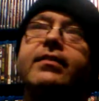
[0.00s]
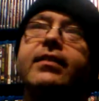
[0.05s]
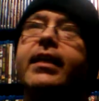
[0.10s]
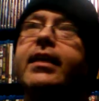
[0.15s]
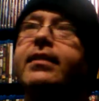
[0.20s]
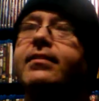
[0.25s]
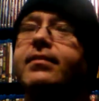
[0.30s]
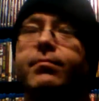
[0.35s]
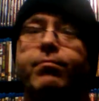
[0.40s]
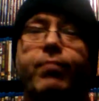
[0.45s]
to
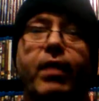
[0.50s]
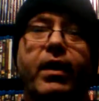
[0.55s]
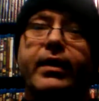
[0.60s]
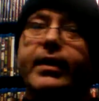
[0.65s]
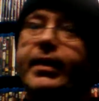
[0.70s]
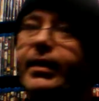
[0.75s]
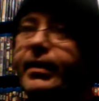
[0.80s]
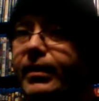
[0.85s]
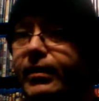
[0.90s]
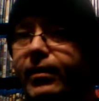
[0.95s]
get some
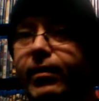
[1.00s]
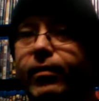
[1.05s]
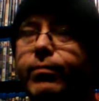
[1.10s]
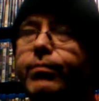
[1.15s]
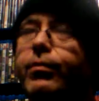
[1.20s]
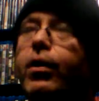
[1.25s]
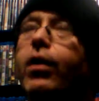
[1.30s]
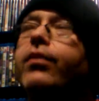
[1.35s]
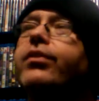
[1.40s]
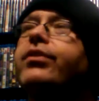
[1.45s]
money, you
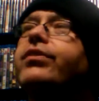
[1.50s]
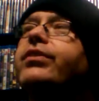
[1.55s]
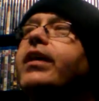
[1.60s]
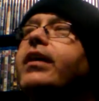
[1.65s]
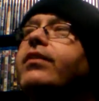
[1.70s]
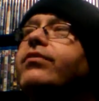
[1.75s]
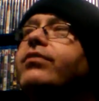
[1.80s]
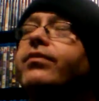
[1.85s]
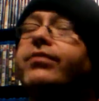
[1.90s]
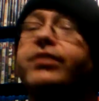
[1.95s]
know, all this
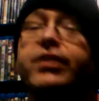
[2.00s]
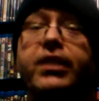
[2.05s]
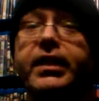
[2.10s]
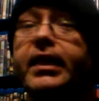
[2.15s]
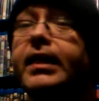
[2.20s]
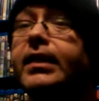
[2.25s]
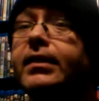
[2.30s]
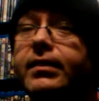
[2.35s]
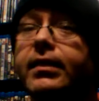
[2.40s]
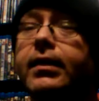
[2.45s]
kind of stuff. She
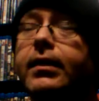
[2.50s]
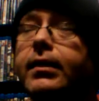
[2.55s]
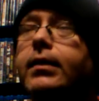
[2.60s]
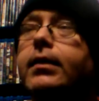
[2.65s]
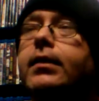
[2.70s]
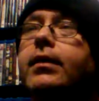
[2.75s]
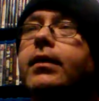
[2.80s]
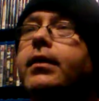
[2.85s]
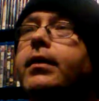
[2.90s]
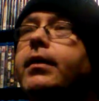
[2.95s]
needs,
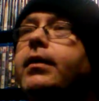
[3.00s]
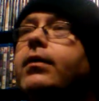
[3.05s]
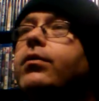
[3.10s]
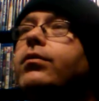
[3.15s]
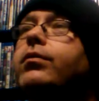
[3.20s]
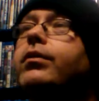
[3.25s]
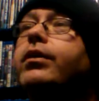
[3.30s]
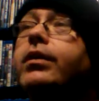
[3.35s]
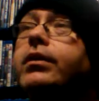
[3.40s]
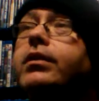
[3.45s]
you
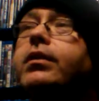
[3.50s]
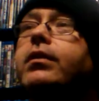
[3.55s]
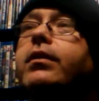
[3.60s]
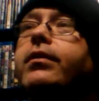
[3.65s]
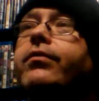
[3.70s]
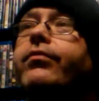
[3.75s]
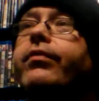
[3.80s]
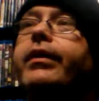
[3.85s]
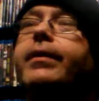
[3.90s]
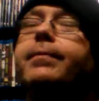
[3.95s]
know, a good
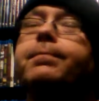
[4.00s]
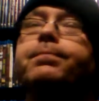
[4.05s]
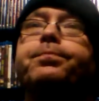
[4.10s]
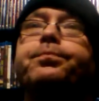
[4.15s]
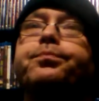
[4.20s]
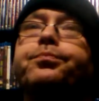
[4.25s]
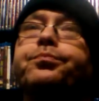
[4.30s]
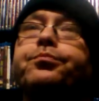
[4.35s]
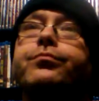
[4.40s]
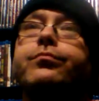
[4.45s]
delivery.
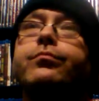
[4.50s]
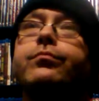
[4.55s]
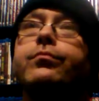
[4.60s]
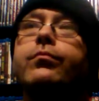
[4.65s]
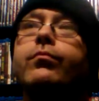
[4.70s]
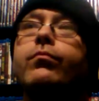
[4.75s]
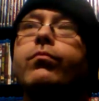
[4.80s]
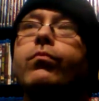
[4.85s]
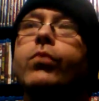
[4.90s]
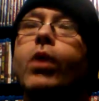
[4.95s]

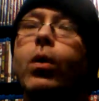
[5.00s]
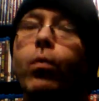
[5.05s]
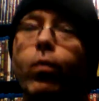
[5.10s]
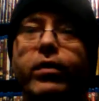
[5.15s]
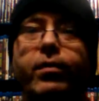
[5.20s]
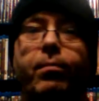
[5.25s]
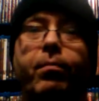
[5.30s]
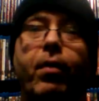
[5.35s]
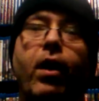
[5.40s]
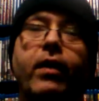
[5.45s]

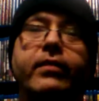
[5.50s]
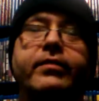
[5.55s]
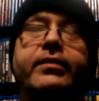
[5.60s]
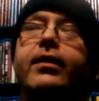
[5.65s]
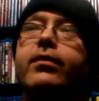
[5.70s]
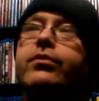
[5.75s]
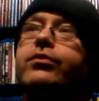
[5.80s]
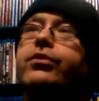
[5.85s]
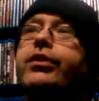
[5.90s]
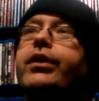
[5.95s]
Well, the boss
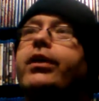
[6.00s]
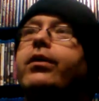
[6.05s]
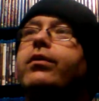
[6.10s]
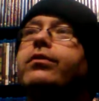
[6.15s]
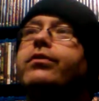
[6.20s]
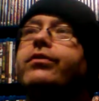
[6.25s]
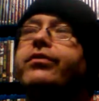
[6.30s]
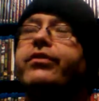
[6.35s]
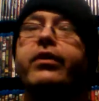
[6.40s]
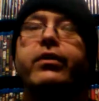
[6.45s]
tells her, you
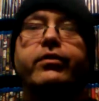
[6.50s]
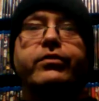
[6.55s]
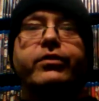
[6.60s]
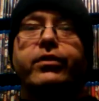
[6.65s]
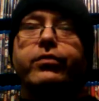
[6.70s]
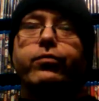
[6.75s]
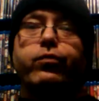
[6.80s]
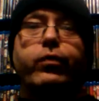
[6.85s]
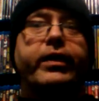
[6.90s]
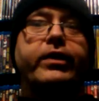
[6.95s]
know, there's
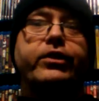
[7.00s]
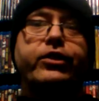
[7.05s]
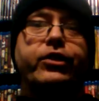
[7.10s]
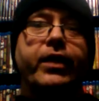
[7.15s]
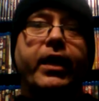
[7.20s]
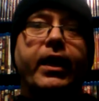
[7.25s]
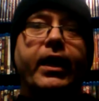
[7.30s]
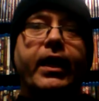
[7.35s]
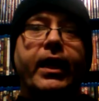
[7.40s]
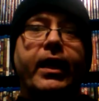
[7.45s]
this
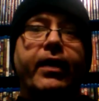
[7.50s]
rich,